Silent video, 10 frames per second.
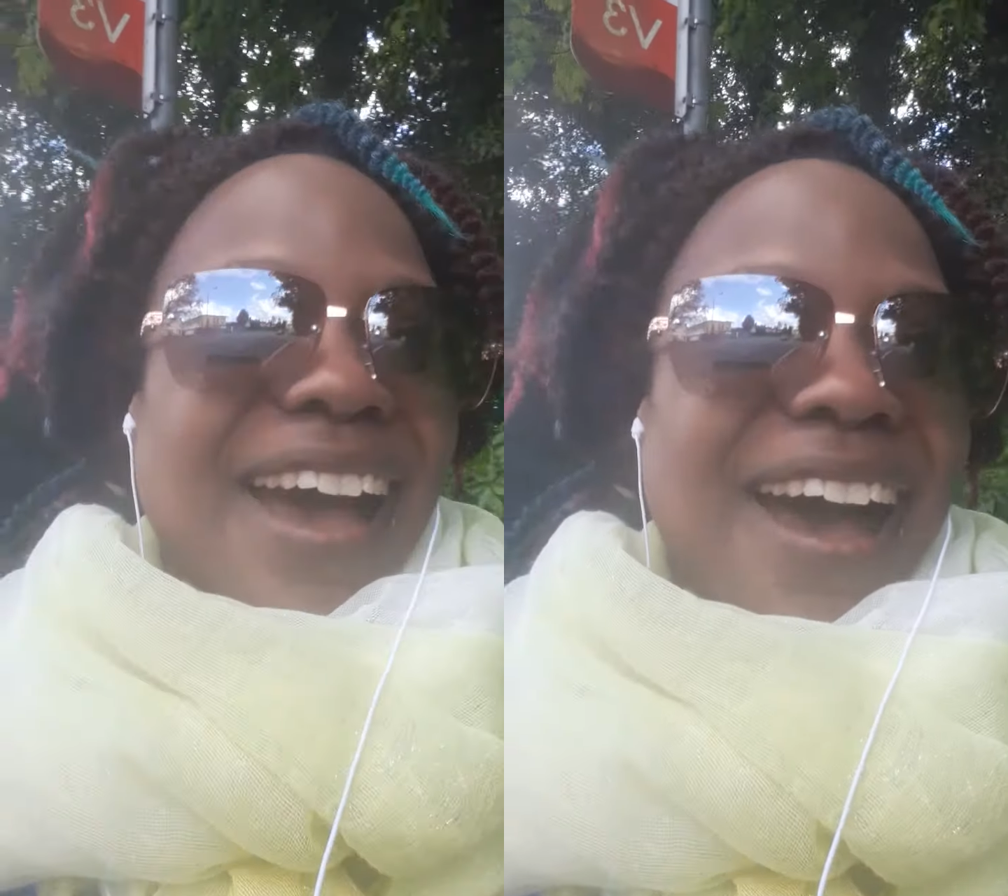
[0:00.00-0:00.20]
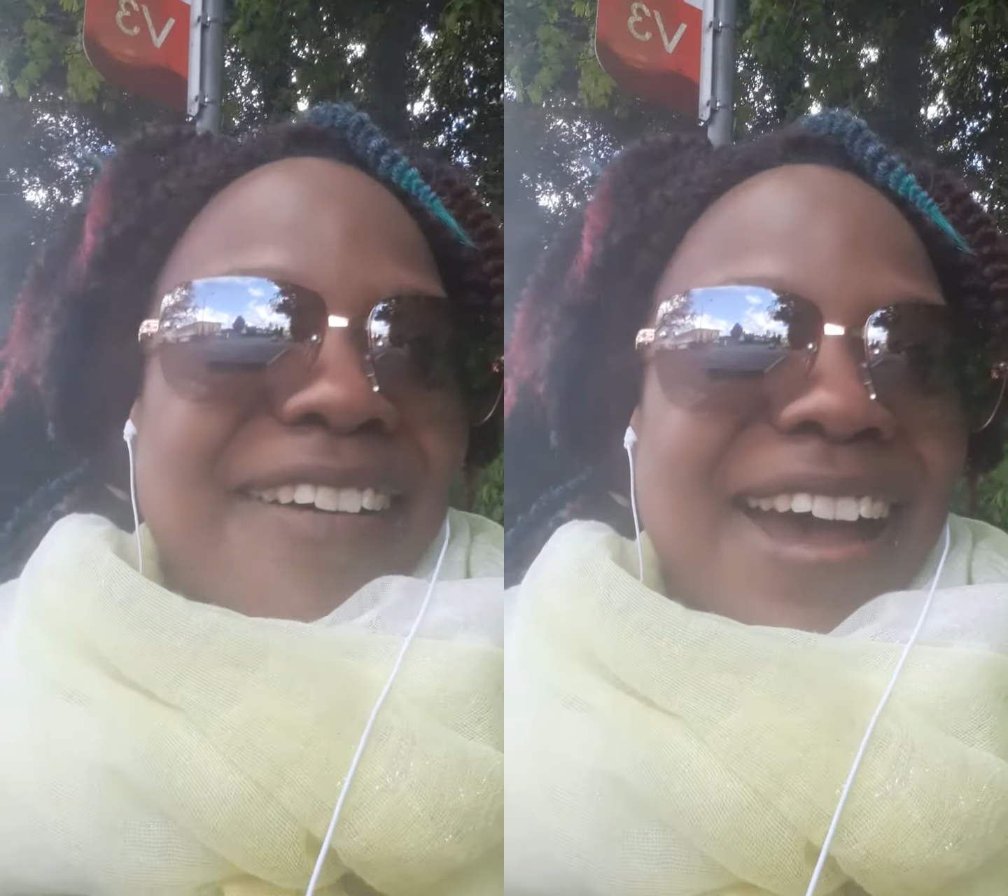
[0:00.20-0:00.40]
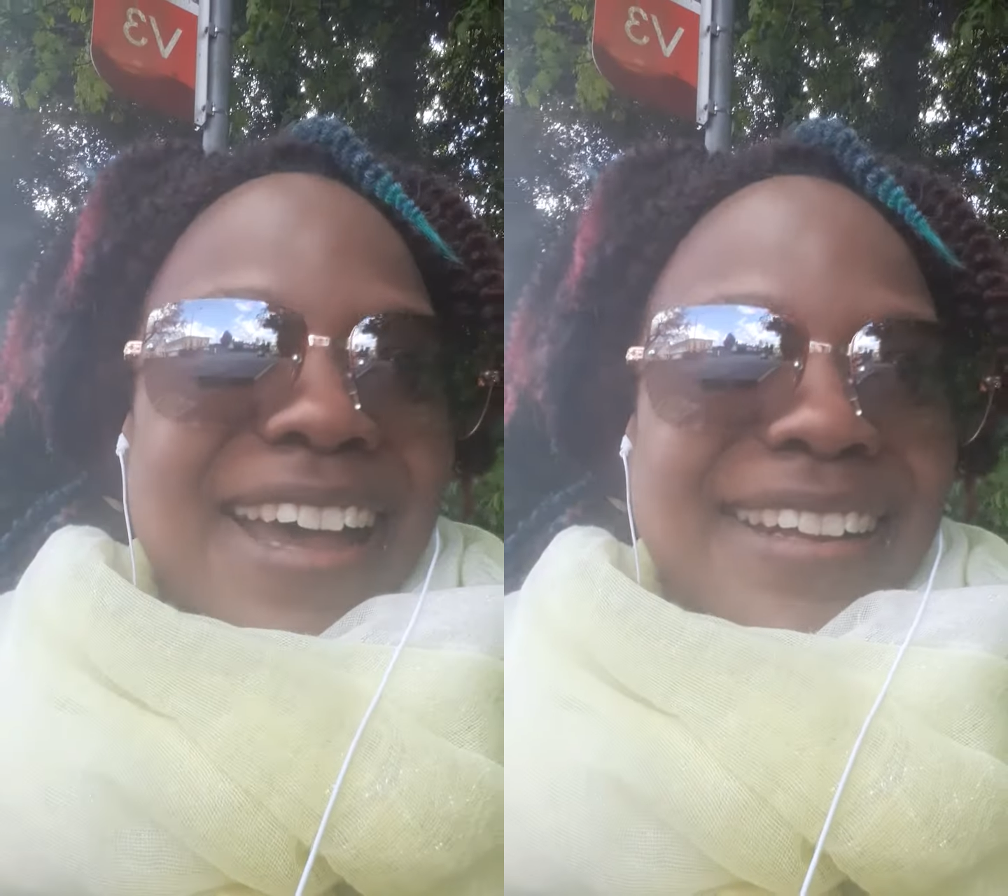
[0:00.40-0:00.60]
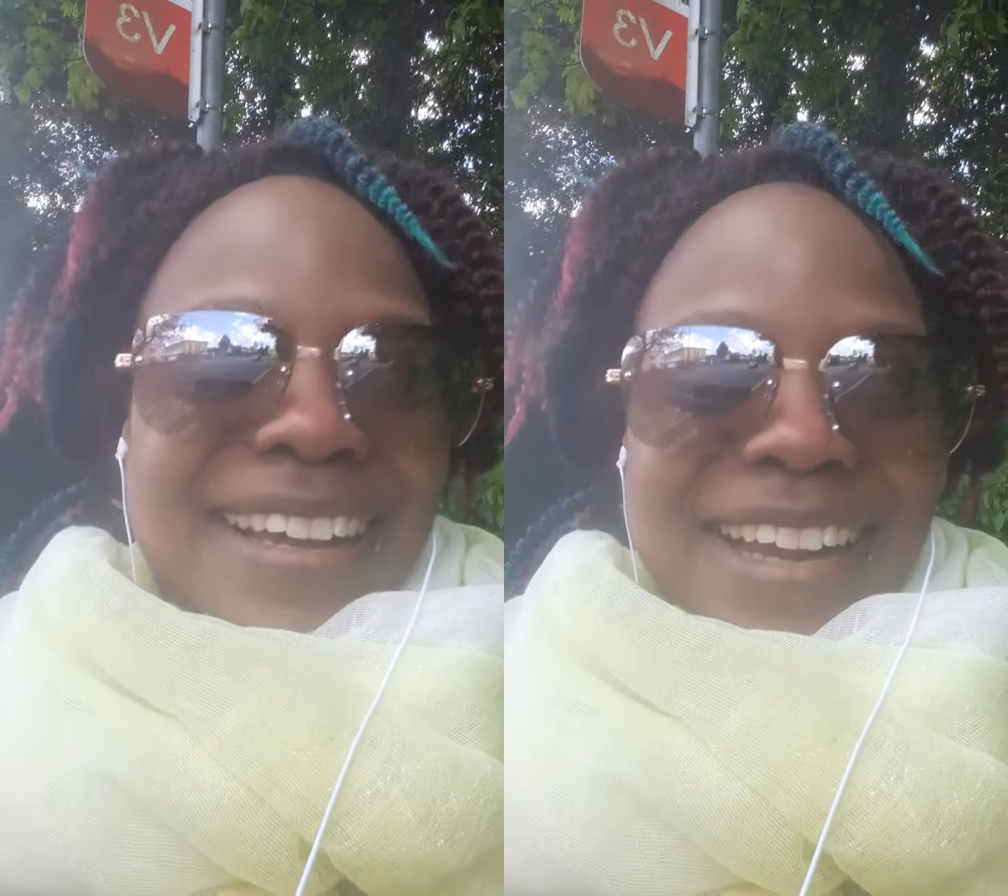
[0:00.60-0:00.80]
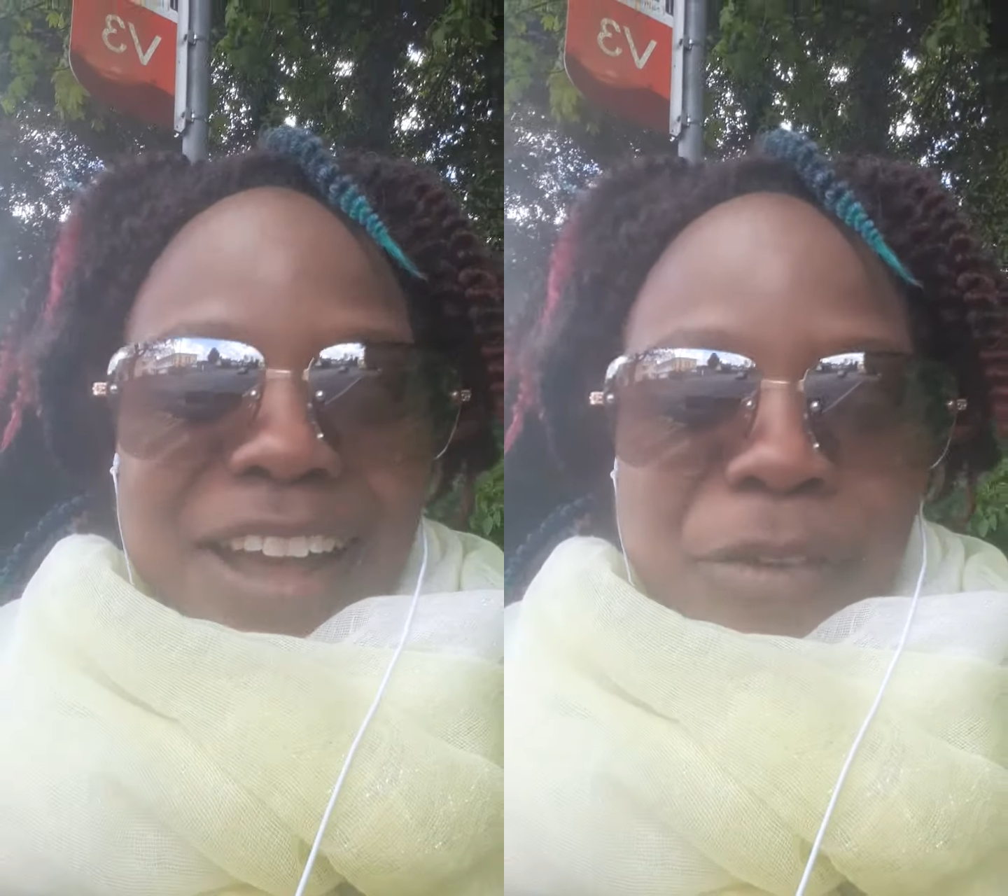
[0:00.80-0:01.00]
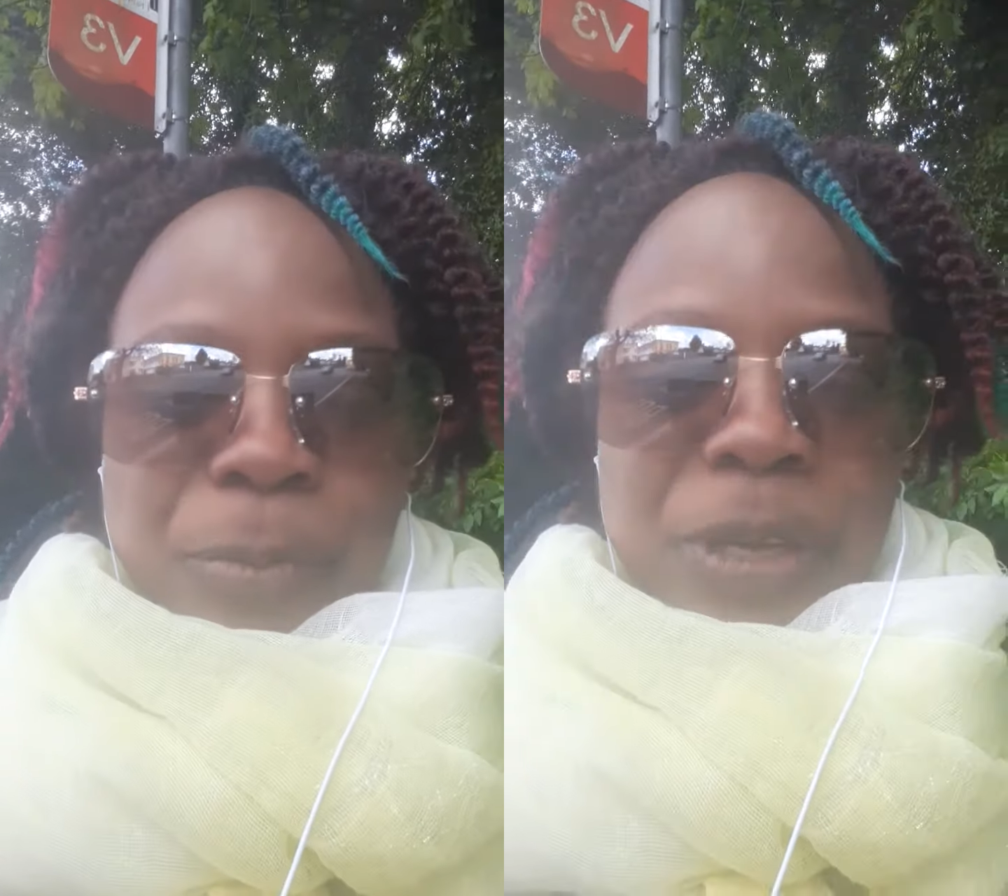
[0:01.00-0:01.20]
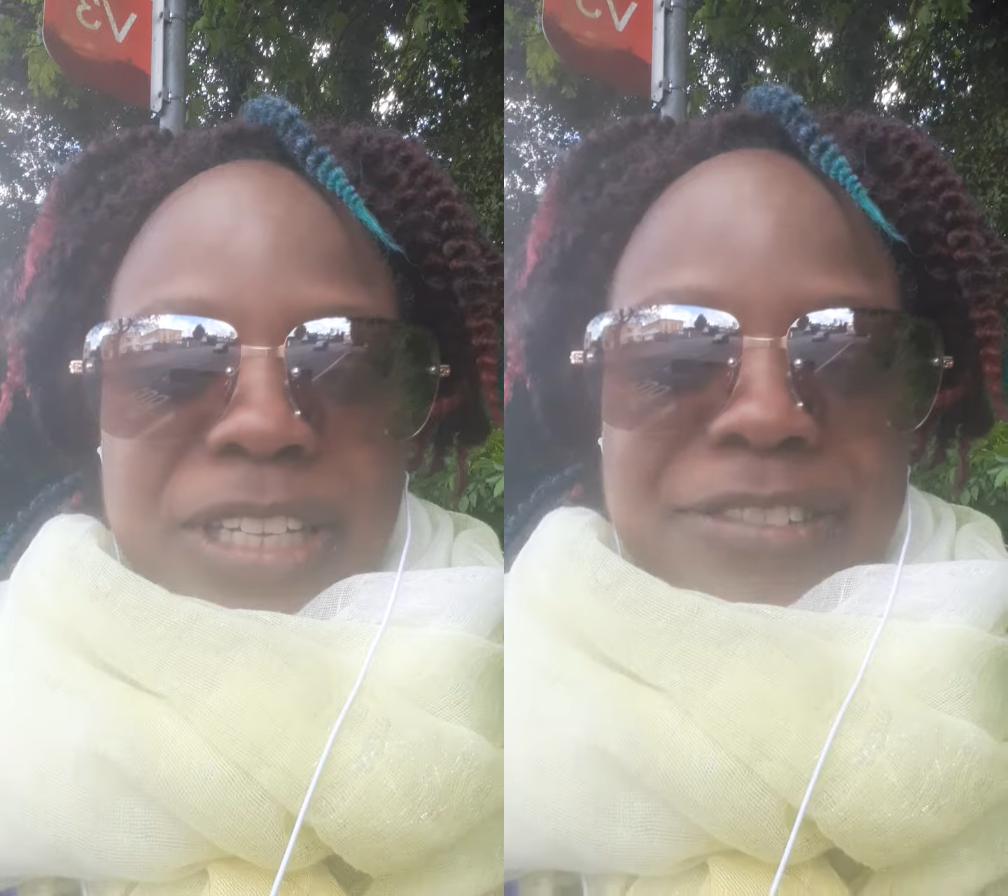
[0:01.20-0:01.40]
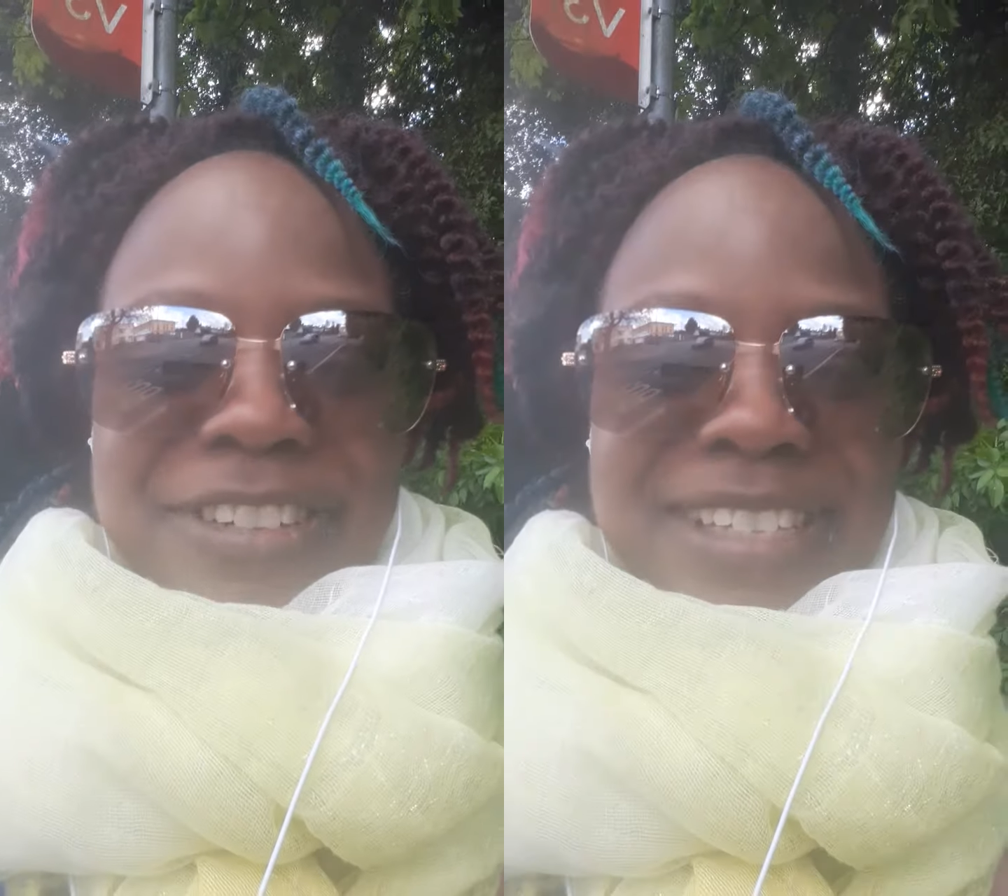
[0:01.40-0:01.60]
All right then, have a
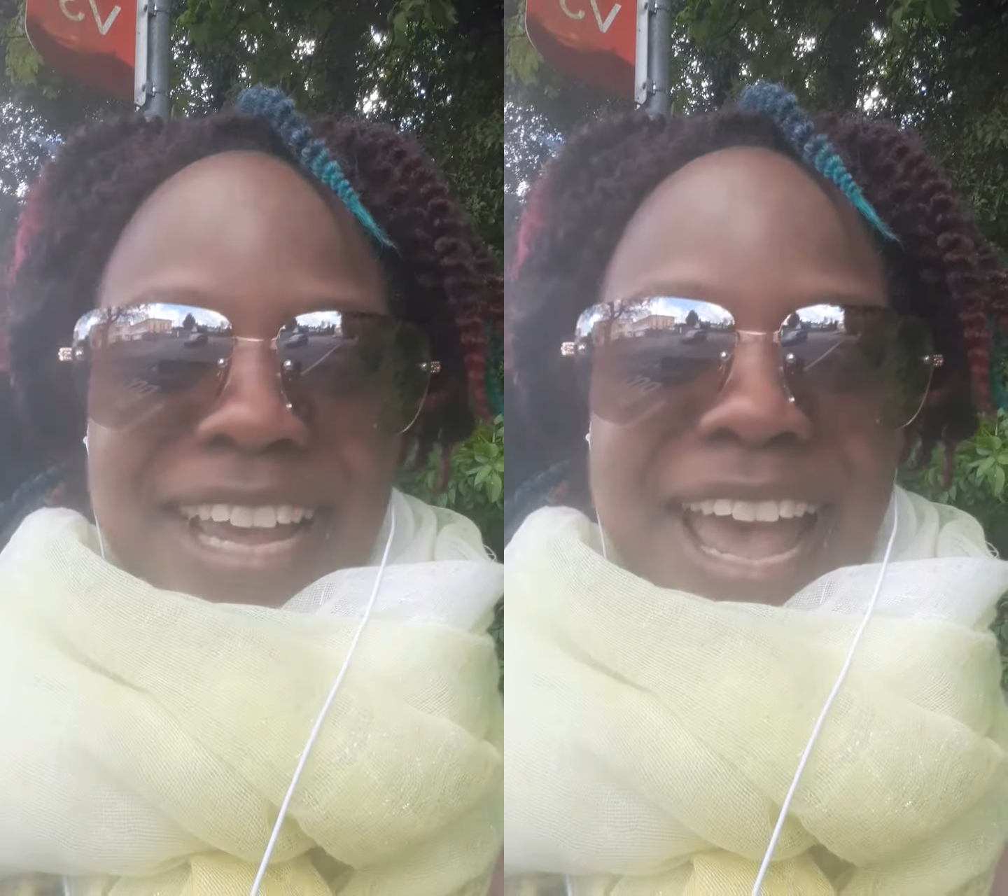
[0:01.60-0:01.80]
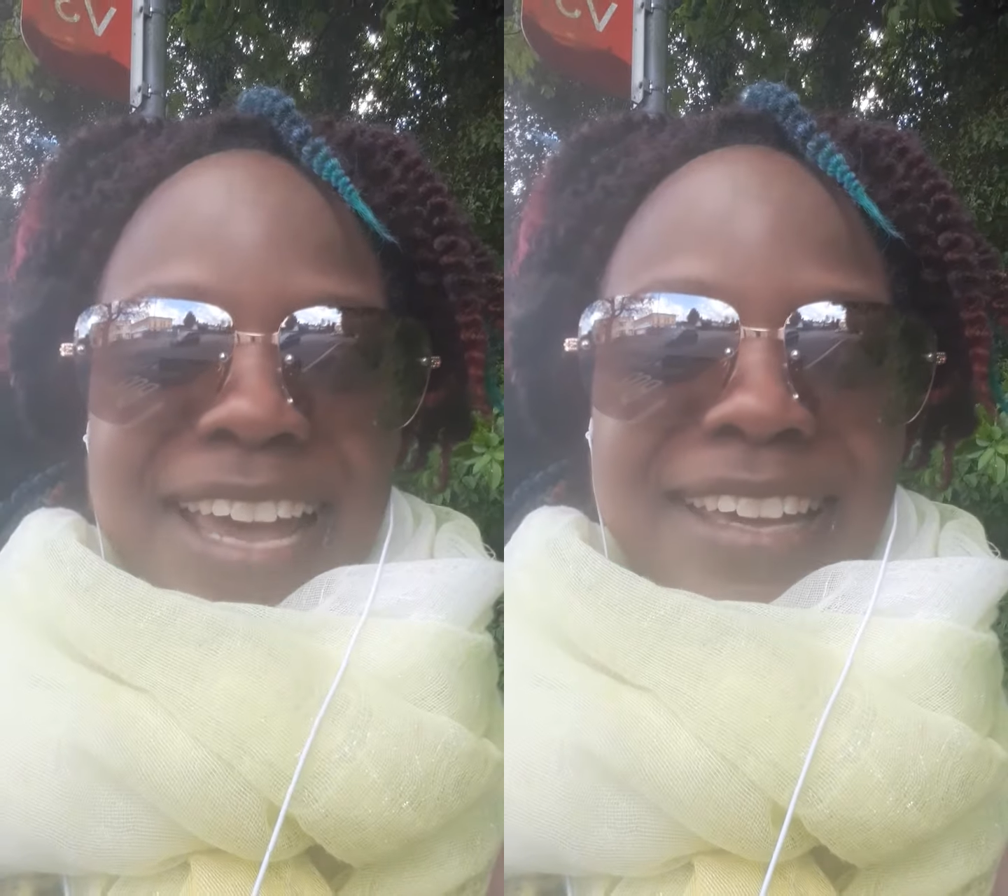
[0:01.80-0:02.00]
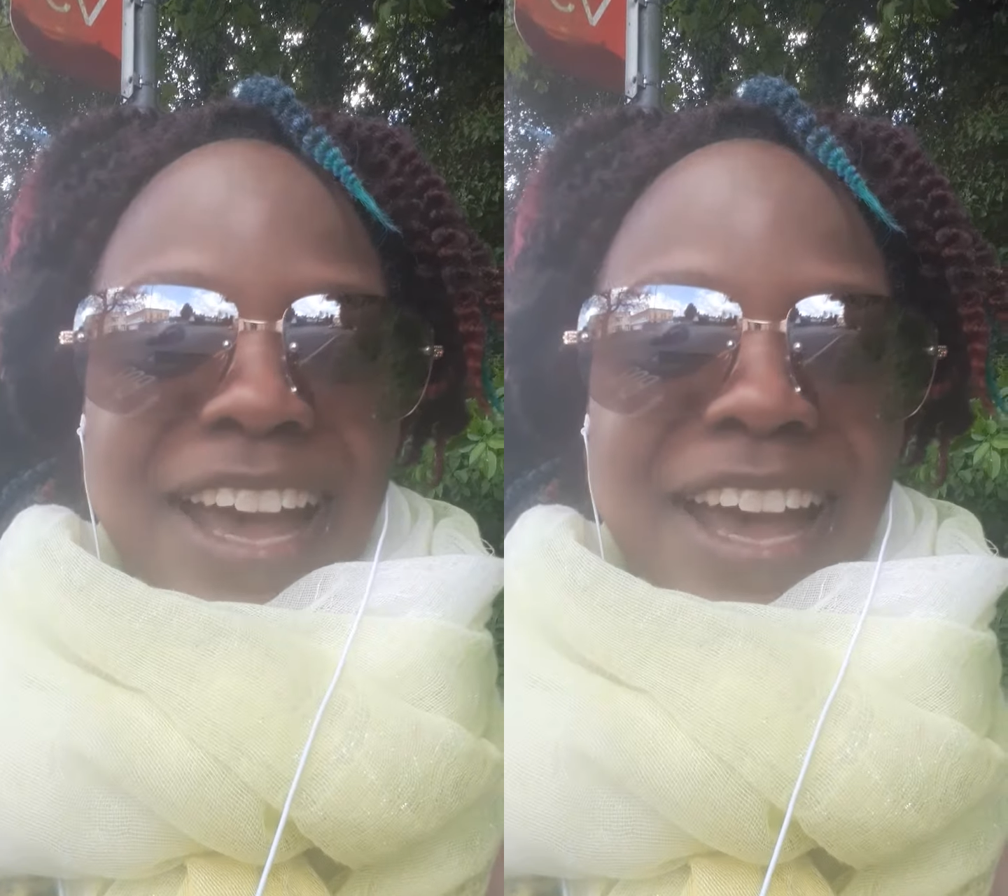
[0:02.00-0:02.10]
peaceful day.